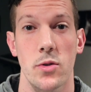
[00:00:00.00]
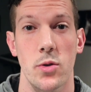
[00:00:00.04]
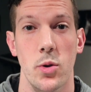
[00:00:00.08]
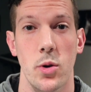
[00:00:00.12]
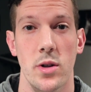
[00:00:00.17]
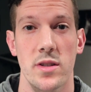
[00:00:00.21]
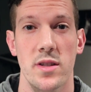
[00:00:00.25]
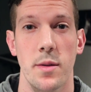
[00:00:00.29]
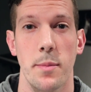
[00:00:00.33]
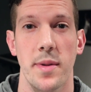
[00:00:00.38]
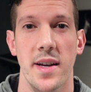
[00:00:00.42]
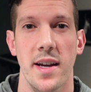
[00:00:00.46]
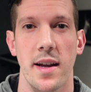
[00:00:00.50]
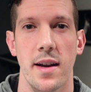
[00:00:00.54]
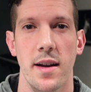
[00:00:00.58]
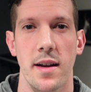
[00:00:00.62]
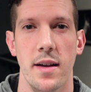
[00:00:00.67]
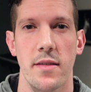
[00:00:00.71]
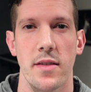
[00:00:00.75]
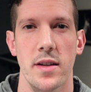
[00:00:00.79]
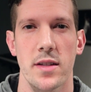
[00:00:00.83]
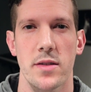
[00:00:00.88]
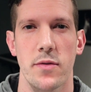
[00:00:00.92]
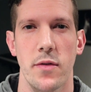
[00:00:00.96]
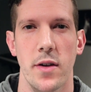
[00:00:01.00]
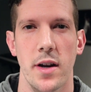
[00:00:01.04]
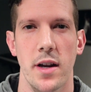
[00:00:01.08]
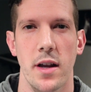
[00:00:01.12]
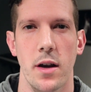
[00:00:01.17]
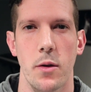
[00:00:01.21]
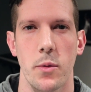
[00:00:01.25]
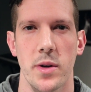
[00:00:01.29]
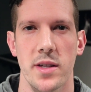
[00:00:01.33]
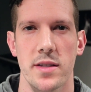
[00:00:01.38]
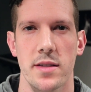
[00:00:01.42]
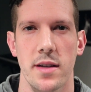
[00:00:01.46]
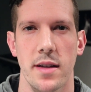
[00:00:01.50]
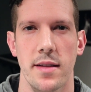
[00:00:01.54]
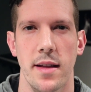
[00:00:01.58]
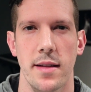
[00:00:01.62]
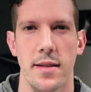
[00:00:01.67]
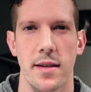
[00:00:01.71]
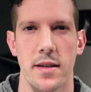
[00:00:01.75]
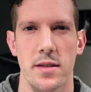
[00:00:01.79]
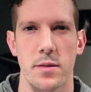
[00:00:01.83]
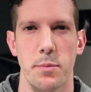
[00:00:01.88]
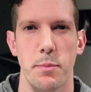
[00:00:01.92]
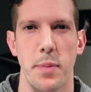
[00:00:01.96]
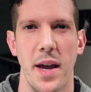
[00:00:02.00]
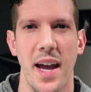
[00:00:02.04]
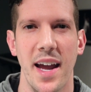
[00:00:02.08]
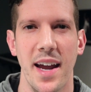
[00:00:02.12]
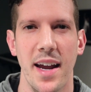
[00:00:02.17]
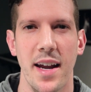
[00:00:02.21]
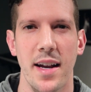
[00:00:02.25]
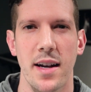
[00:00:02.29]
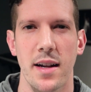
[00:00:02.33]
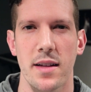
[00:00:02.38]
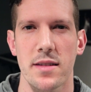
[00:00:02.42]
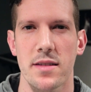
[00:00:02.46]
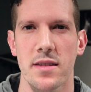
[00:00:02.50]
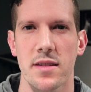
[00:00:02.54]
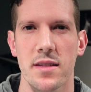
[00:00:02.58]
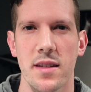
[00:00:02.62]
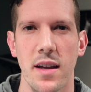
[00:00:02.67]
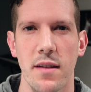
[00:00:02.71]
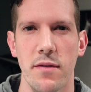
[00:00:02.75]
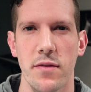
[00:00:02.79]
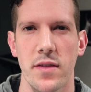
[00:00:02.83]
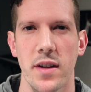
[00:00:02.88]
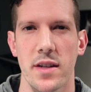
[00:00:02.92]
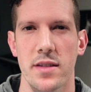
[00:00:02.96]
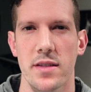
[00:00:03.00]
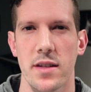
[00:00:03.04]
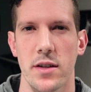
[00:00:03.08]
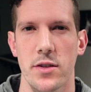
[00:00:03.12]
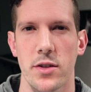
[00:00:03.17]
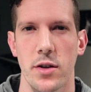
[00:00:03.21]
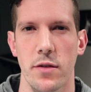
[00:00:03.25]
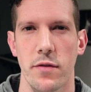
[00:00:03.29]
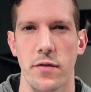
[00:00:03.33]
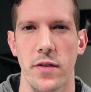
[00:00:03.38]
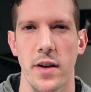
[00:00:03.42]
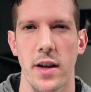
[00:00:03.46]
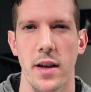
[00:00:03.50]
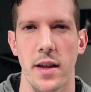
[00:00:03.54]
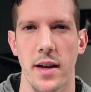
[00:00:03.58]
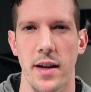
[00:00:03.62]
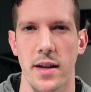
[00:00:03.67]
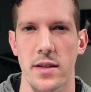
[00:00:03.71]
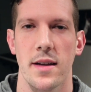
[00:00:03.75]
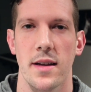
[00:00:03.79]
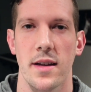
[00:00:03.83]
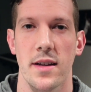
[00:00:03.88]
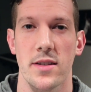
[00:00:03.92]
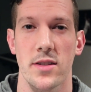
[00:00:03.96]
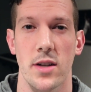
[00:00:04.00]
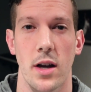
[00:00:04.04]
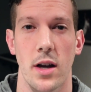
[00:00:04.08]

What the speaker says: towards the beginning of this video, we said that this pain and stiffness that you're feeling is